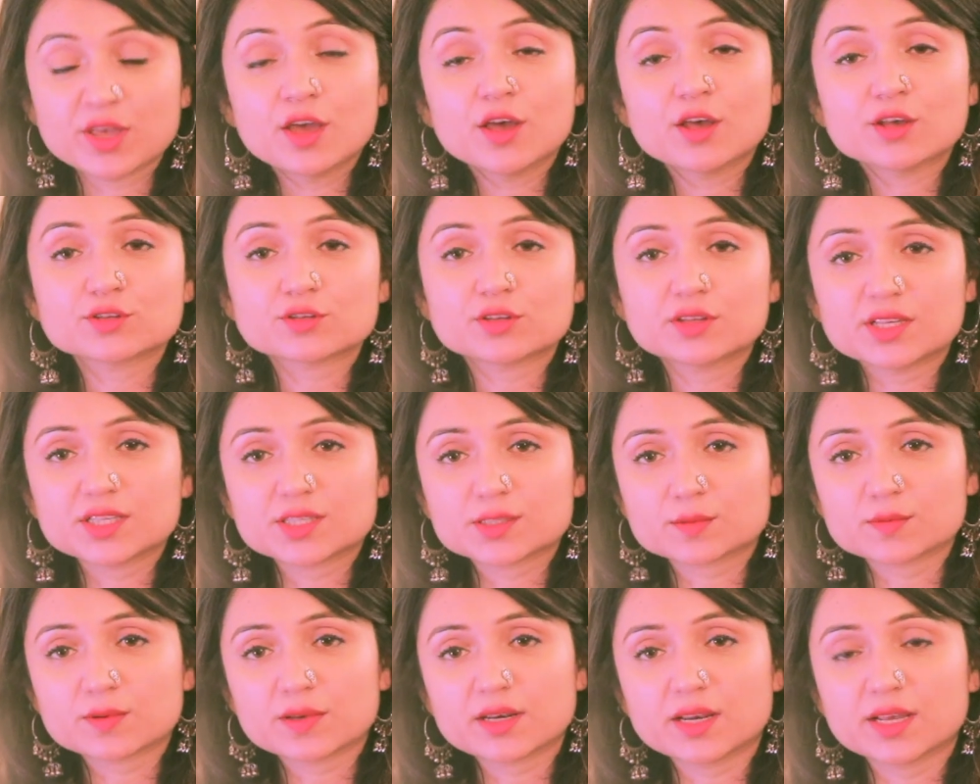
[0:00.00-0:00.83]
So
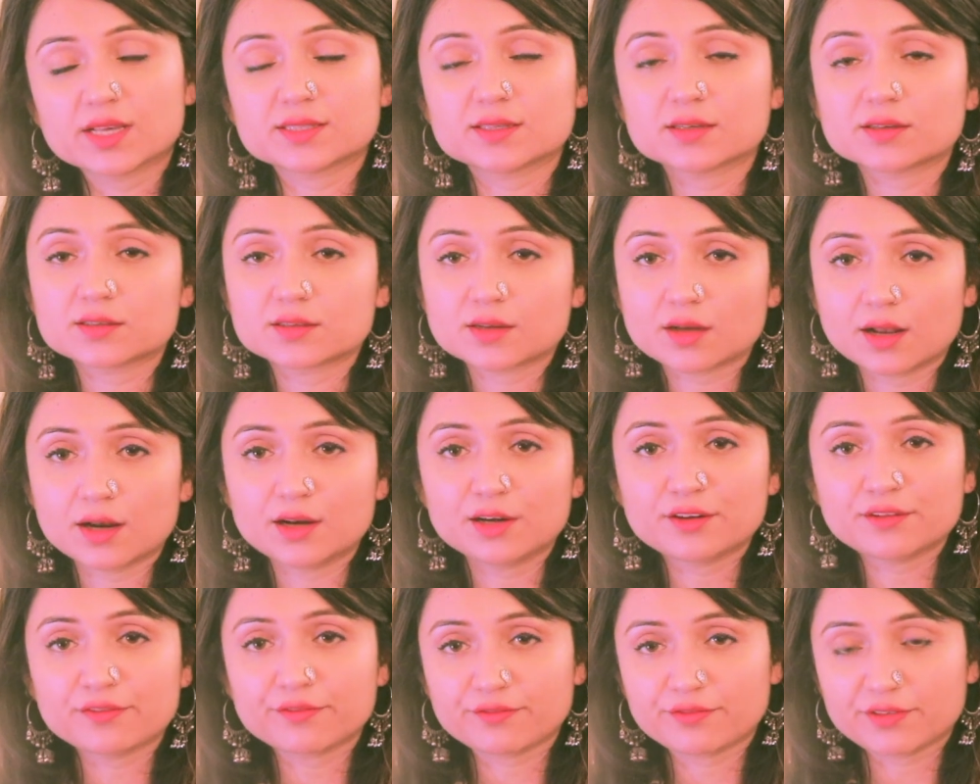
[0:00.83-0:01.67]
this one is a cult
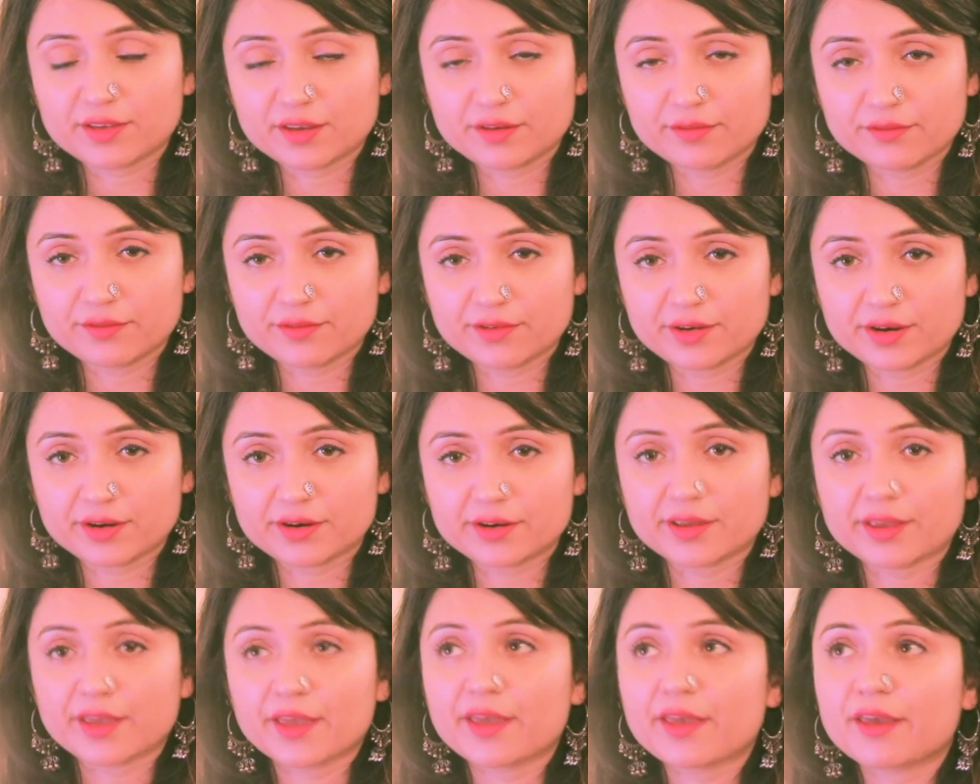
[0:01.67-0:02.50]
favorite.
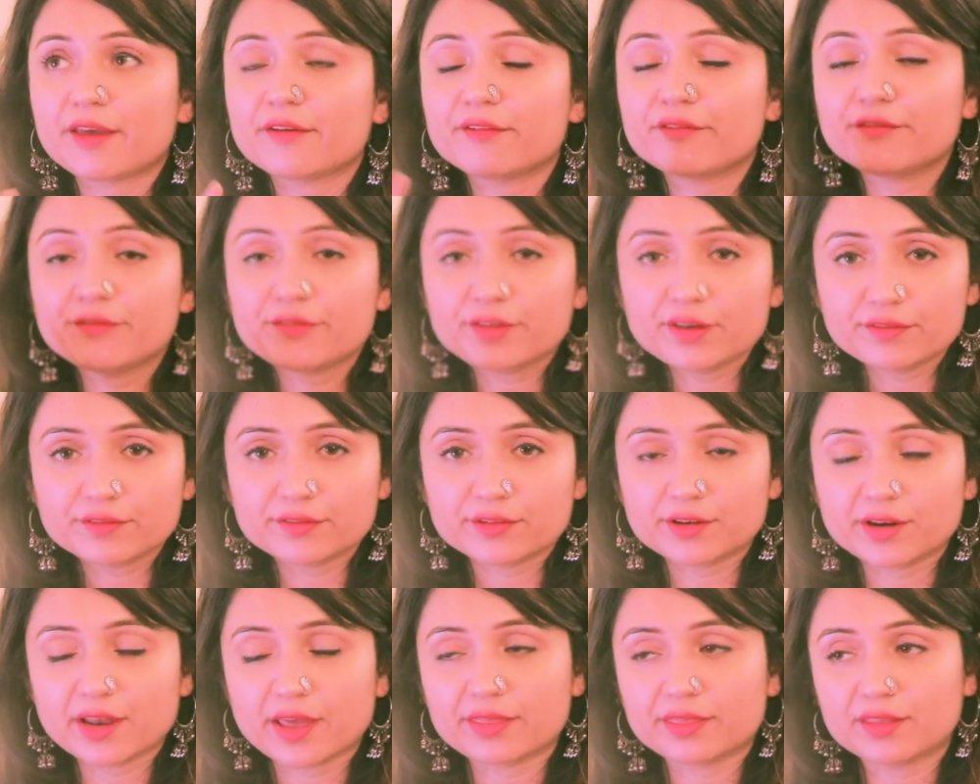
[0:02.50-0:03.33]

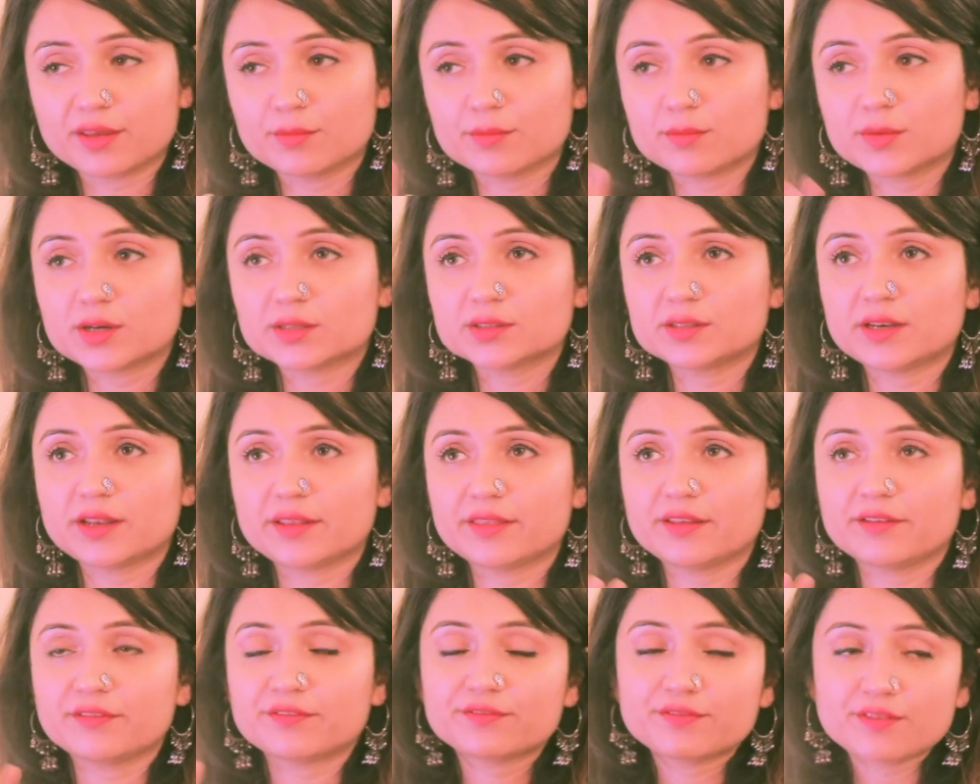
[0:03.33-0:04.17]
Everyone and their mother and
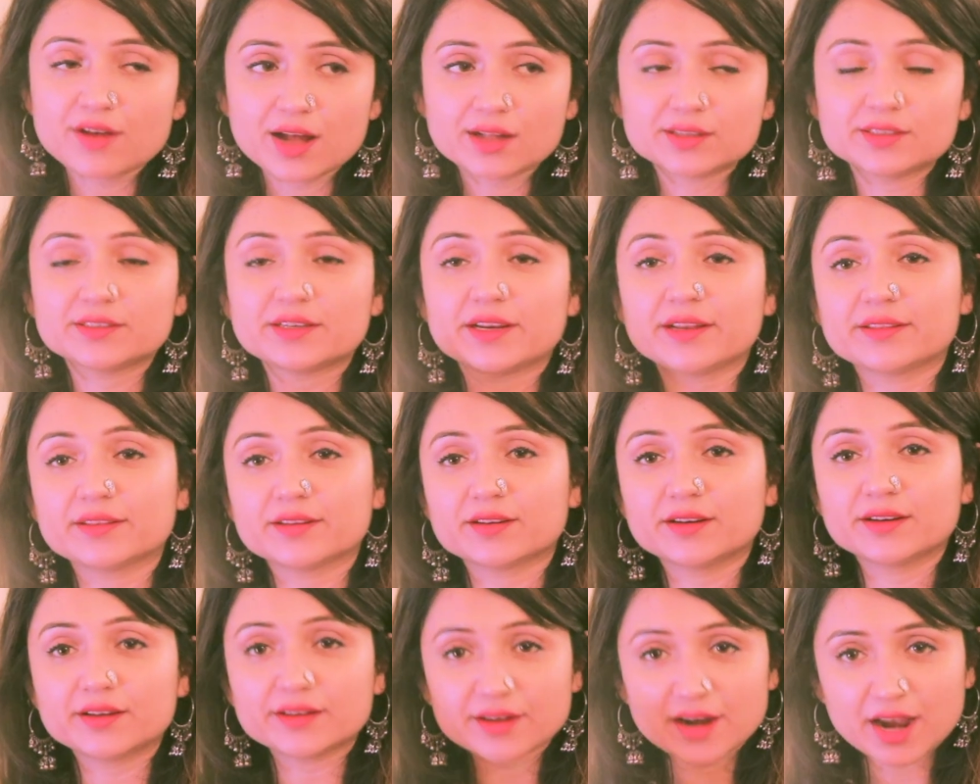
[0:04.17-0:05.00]
their father and their
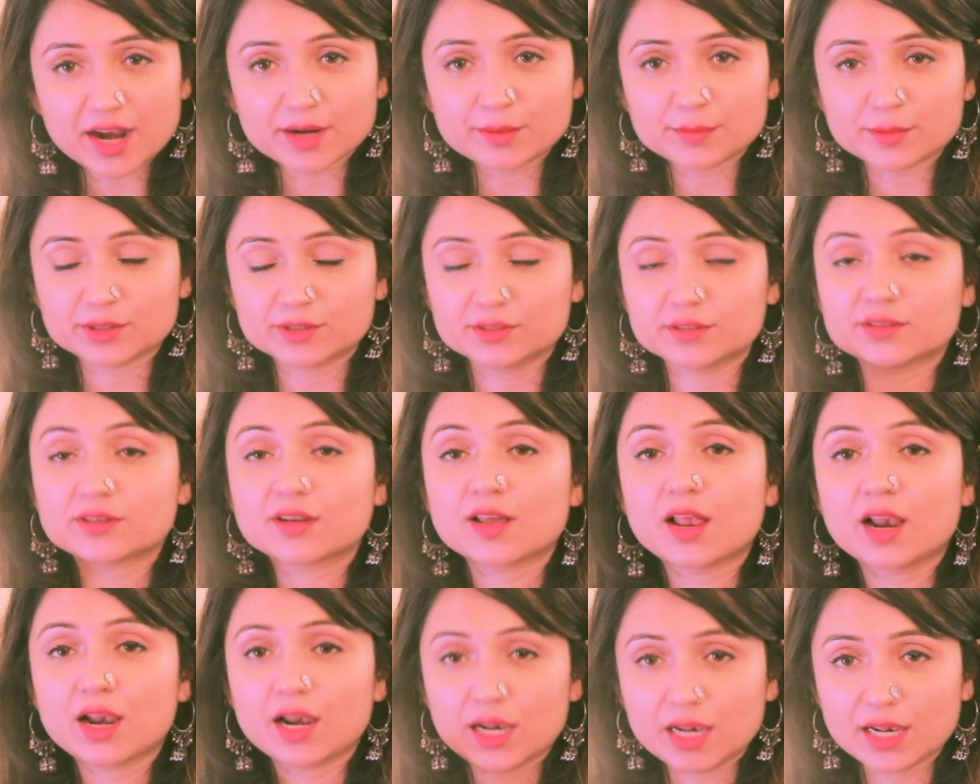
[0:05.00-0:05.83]
grandmother
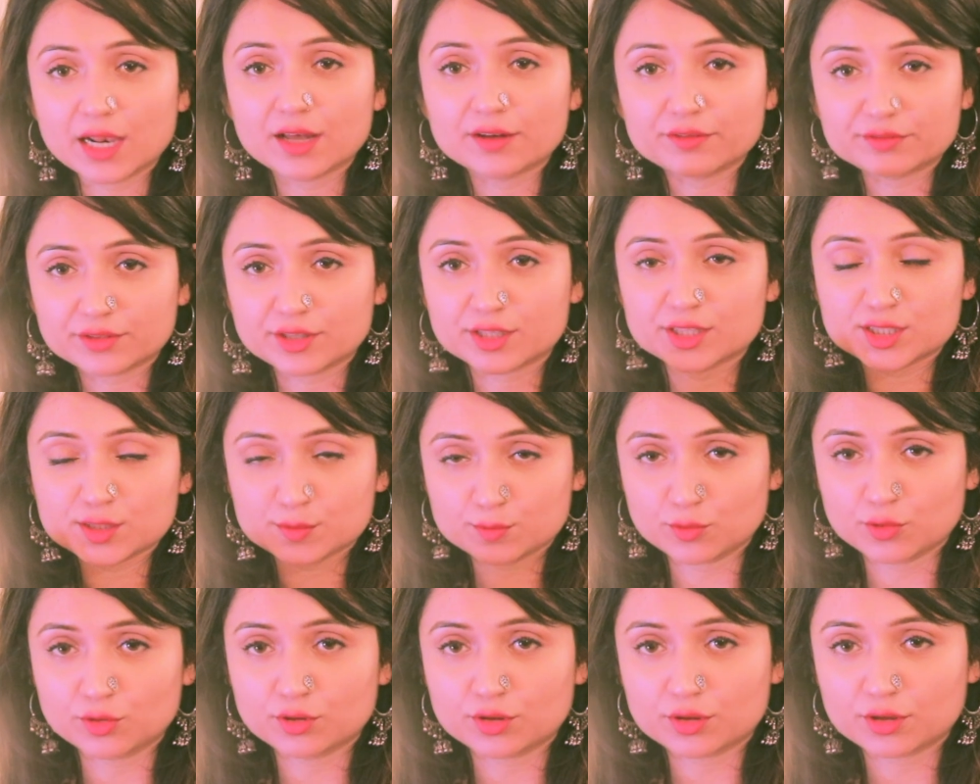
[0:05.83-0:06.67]
love this
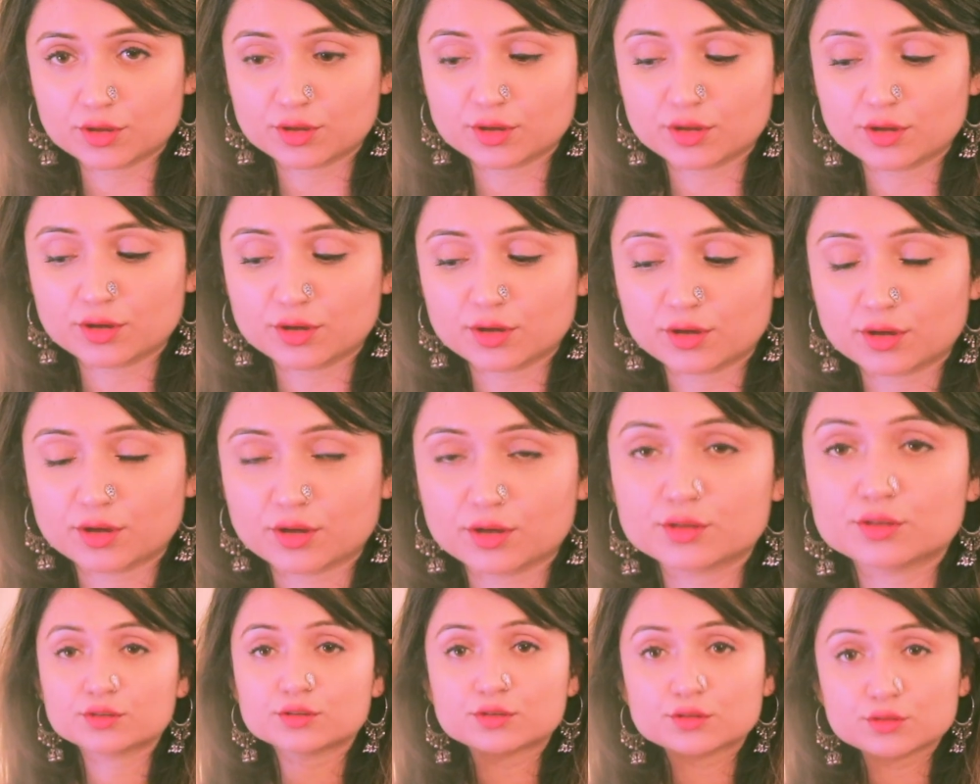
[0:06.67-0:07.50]
book
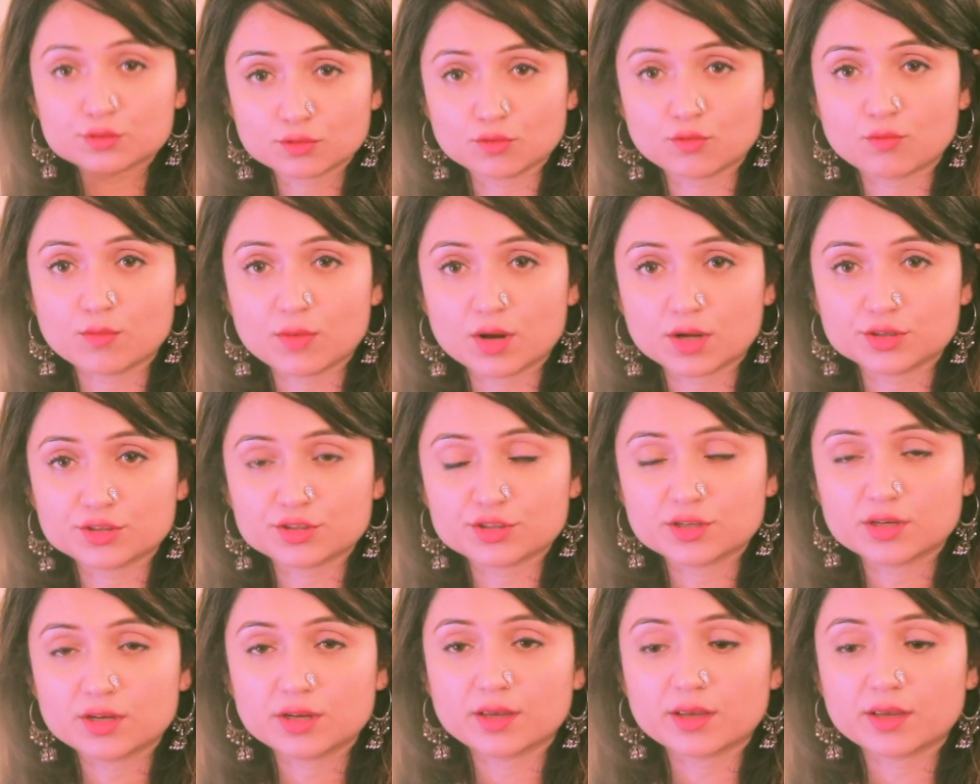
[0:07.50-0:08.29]
so much.